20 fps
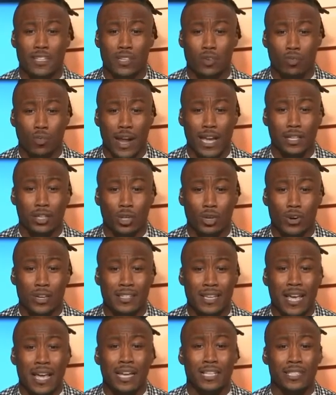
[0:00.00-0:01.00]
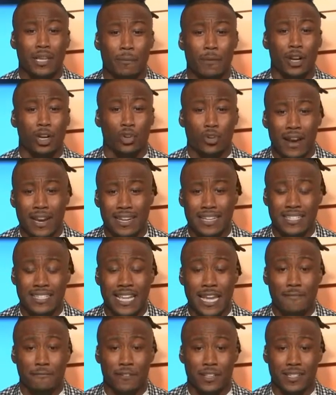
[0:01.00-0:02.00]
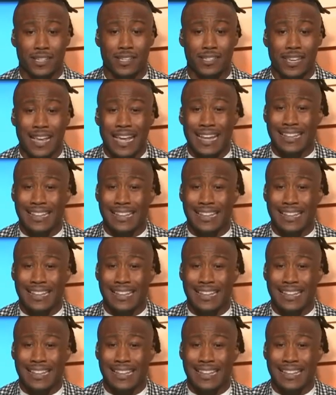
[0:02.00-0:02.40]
and Ray Lewis, some of the greatest defenses.